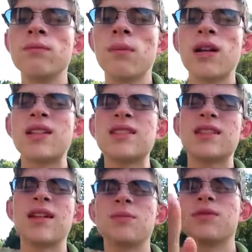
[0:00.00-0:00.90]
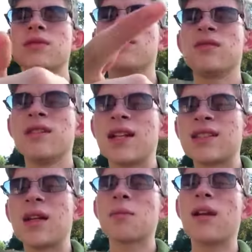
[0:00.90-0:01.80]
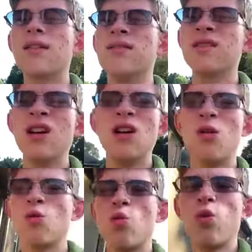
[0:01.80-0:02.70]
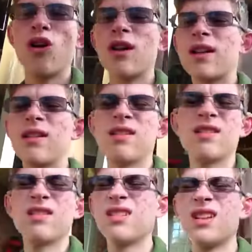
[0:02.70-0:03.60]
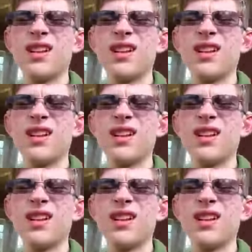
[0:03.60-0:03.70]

My cousin keeps texting me and wording uh,